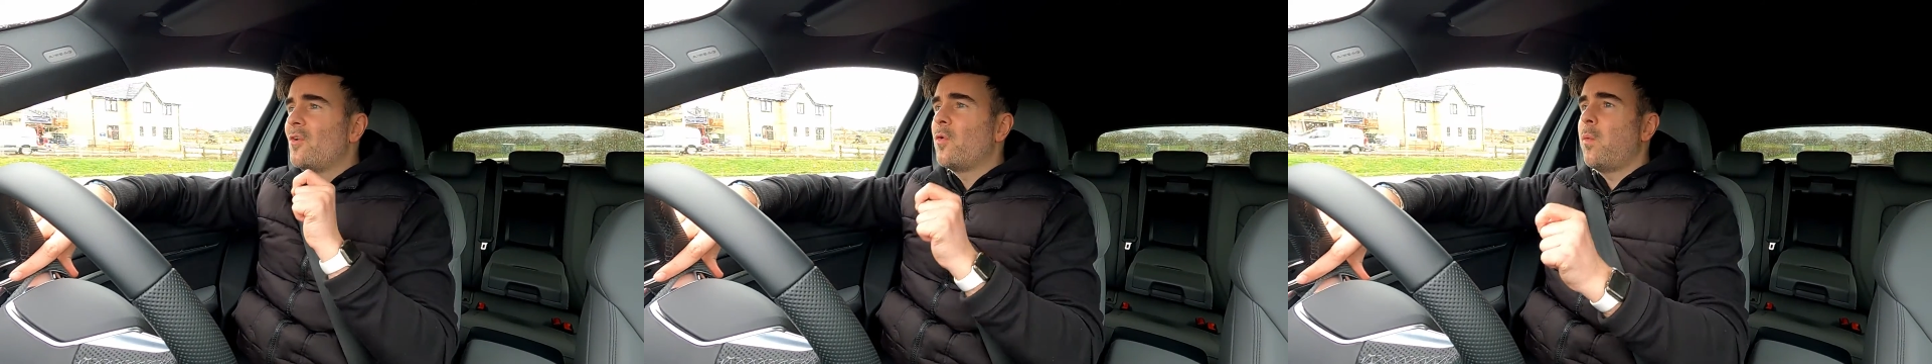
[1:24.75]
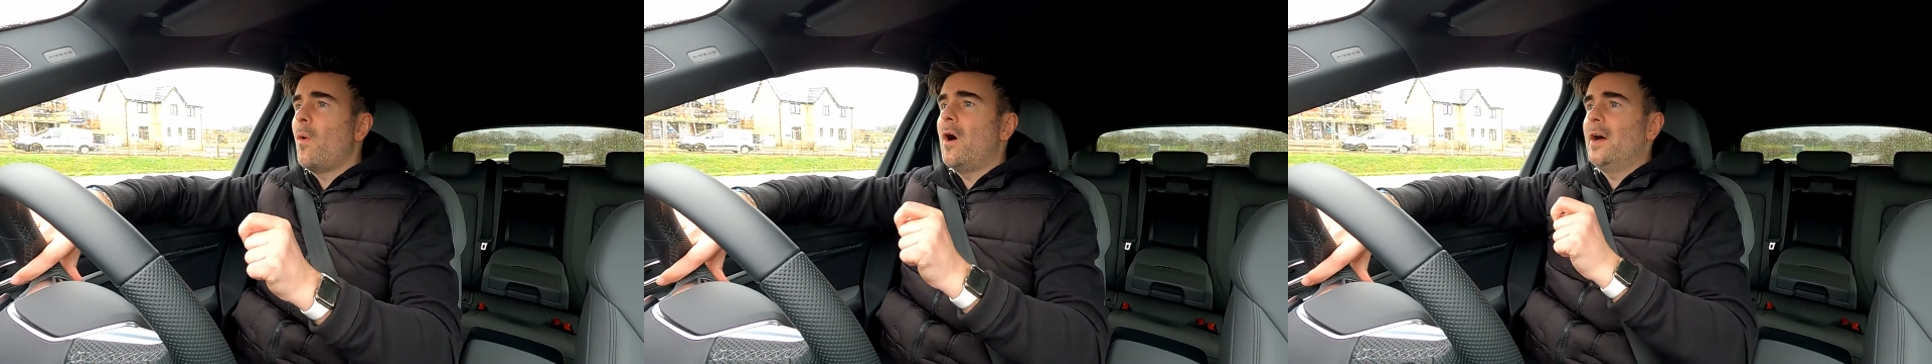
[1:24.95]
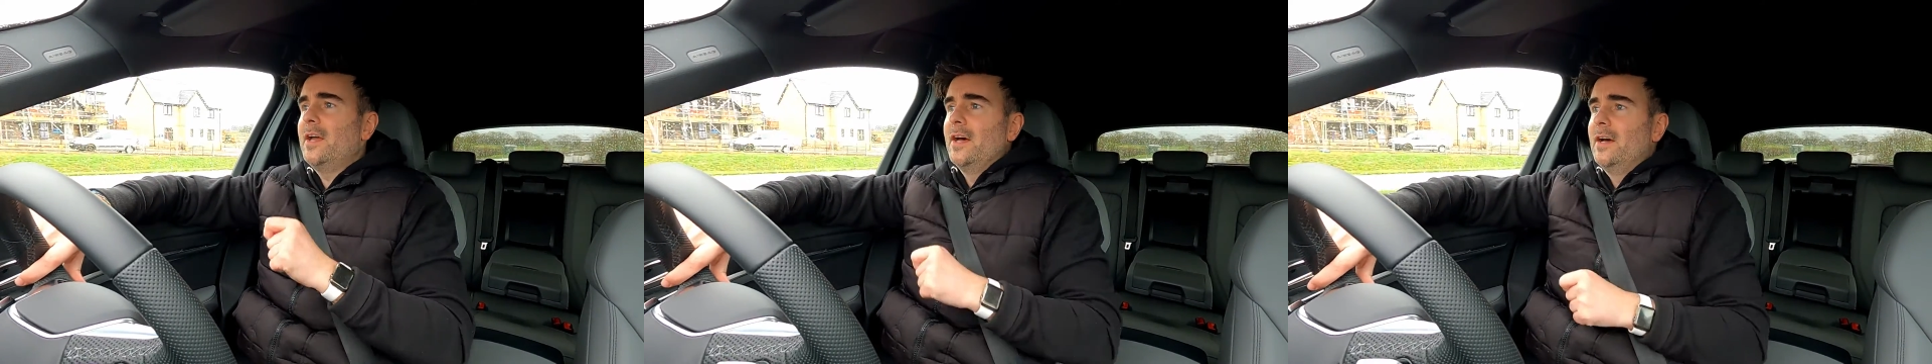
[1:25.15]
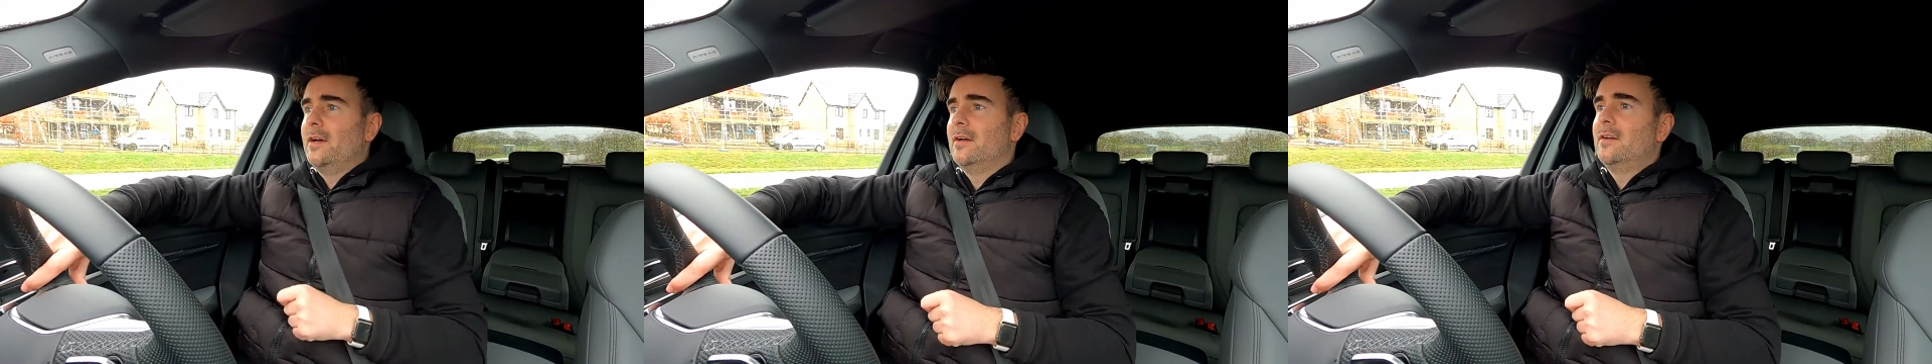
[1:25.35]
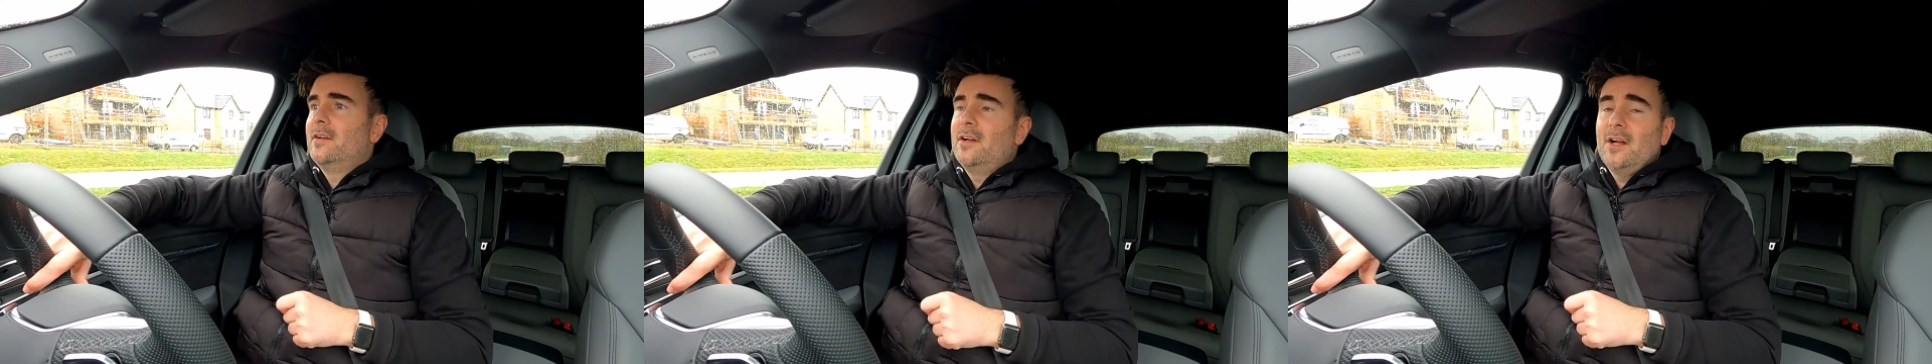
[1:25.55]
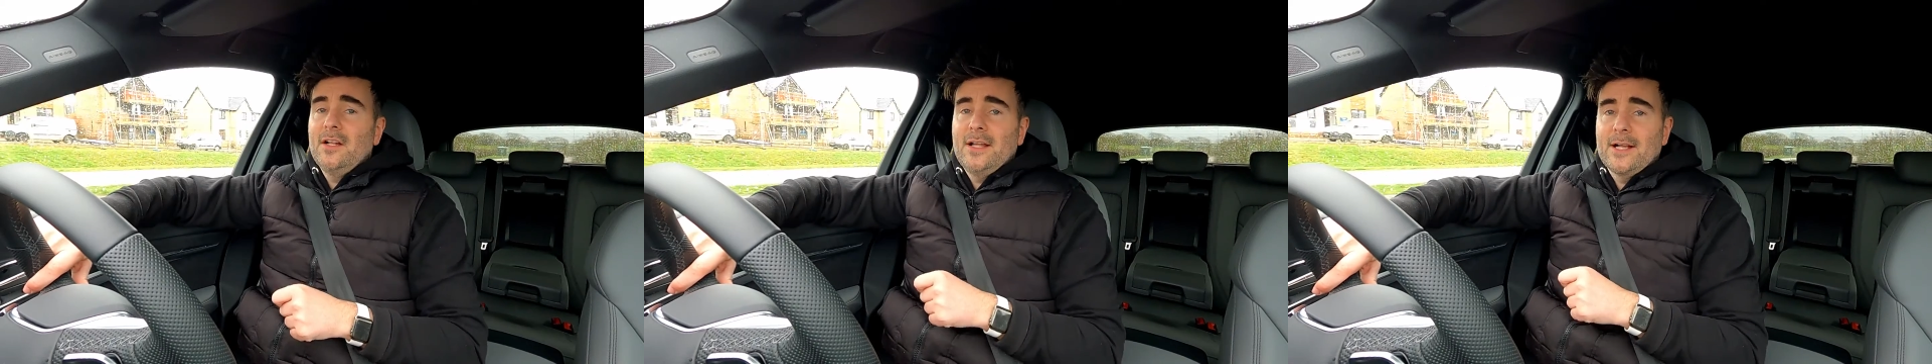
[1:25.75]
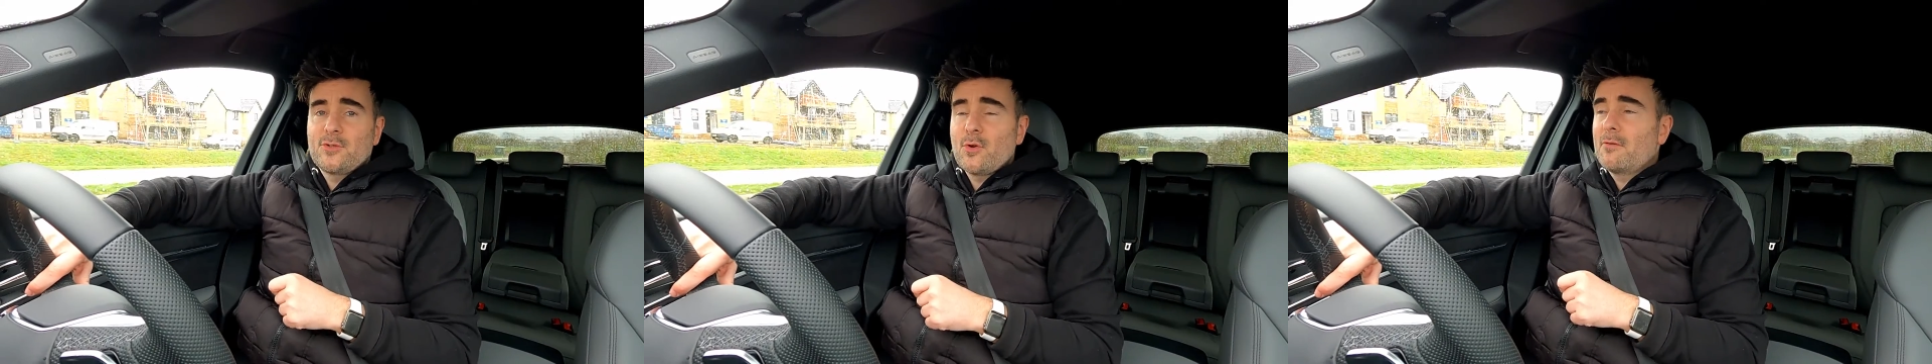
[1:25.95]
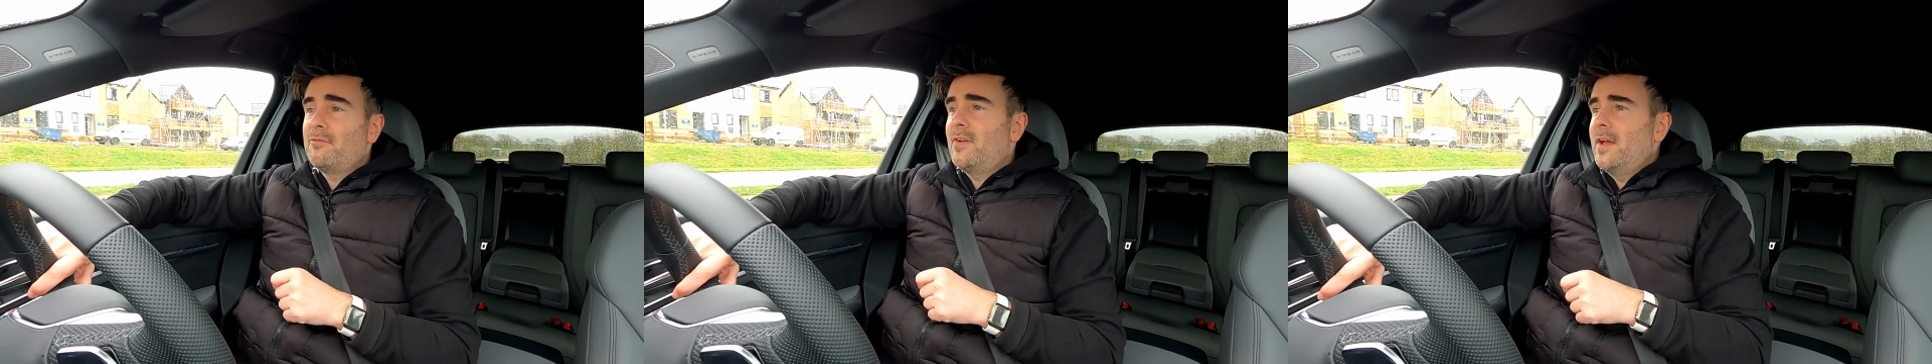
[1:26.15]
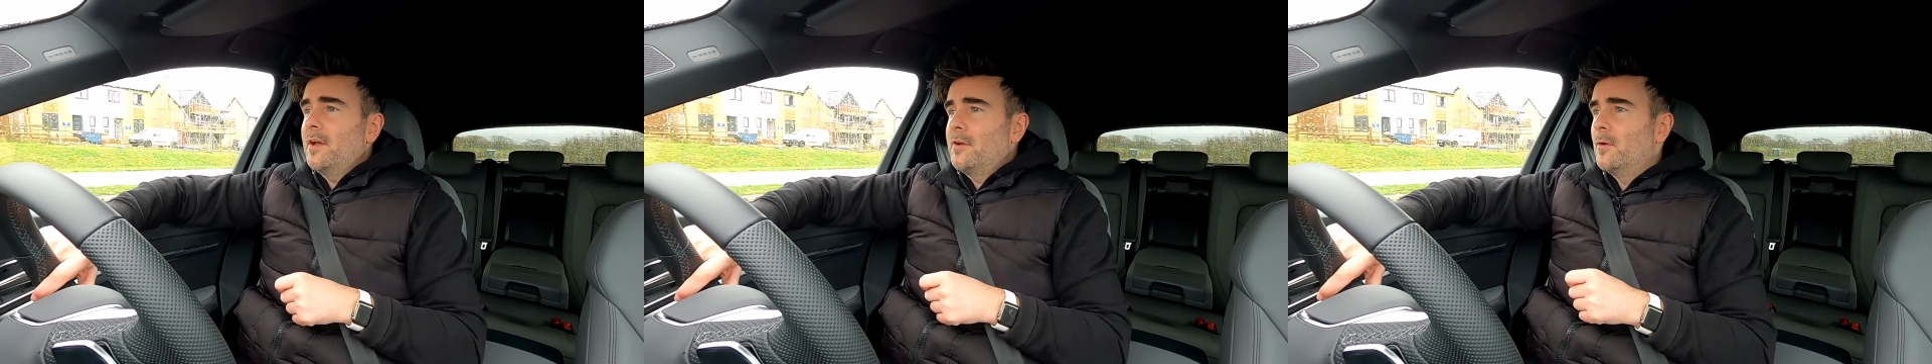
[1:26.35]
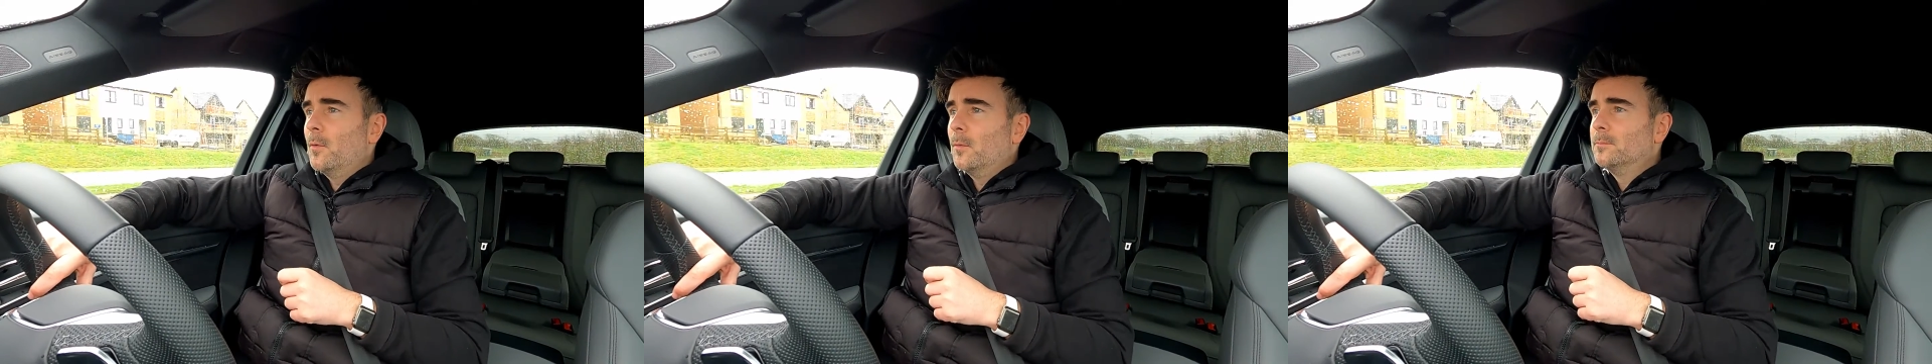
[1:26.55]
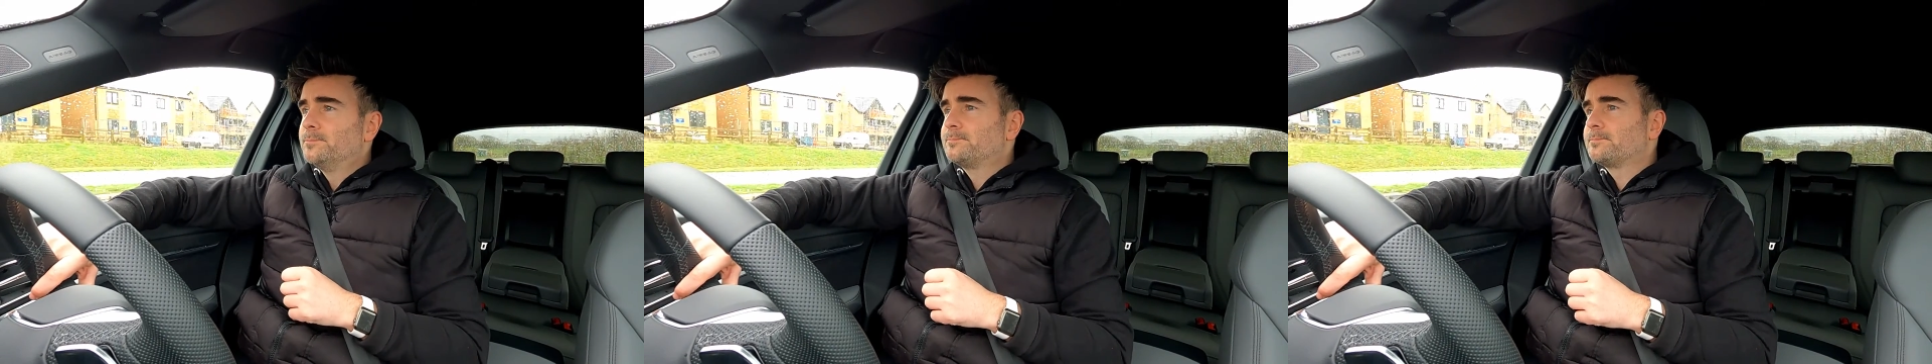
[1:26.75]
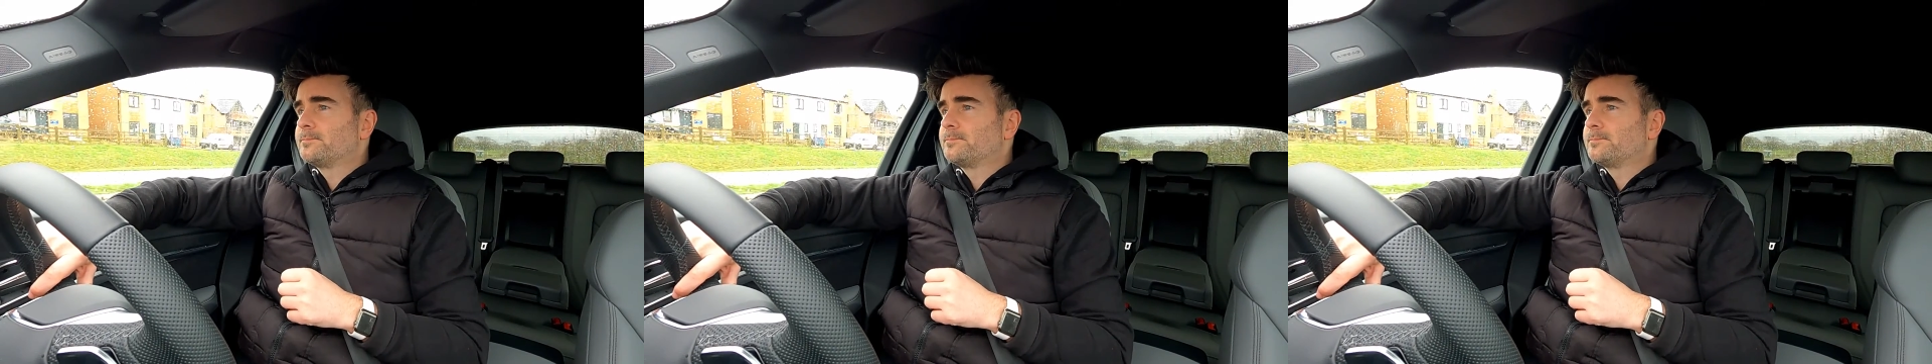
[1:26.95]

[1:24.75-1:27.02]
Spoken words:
quiet electric vehicle